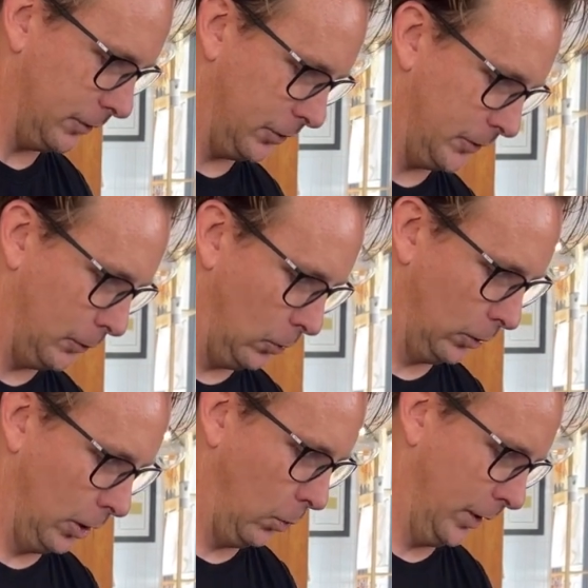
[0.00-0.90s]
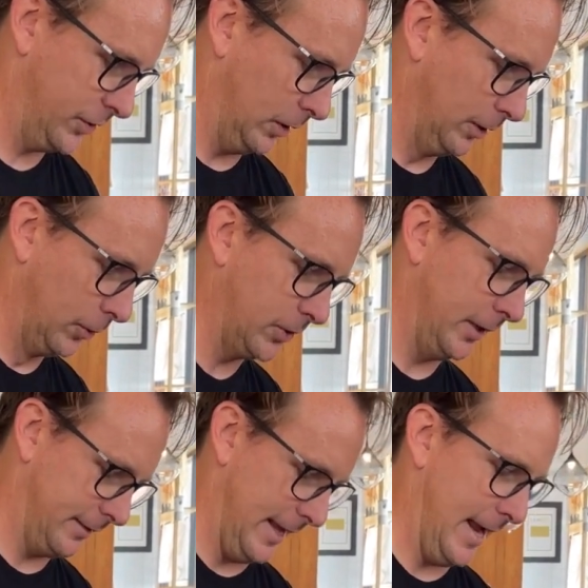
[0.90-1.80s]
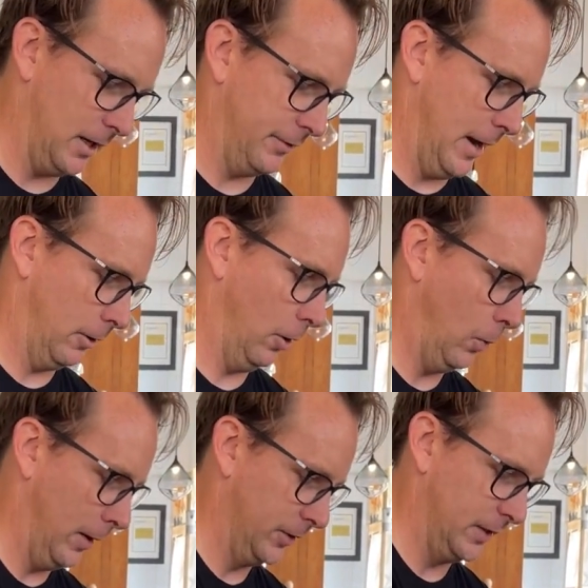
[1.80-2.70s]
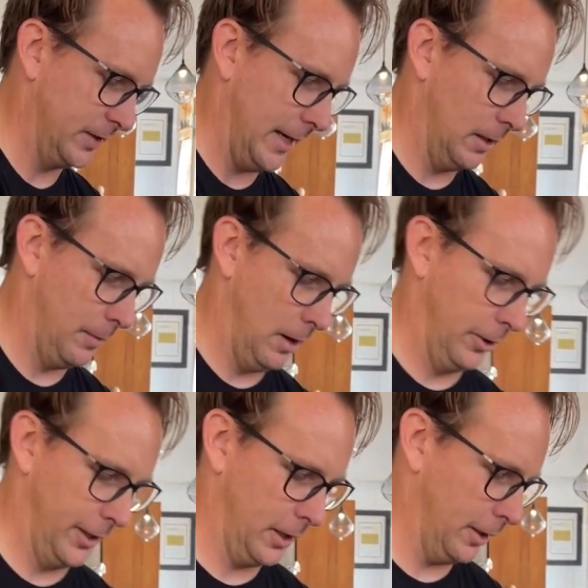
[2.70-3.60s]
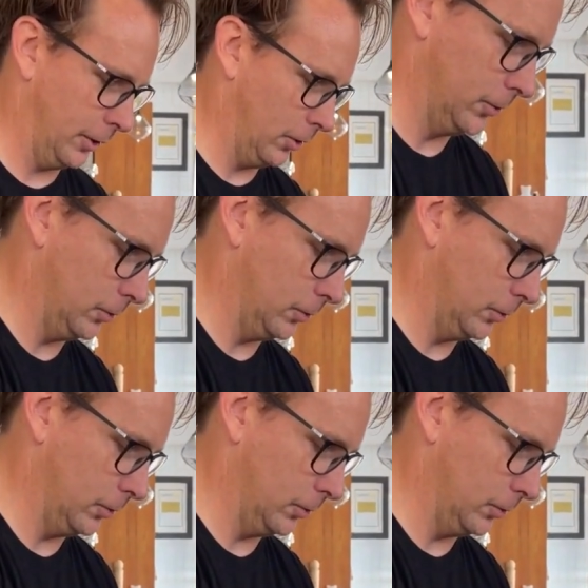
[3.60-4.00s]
a smaller one, so it looks like the head of an arrow, whereas this calamari kind of goes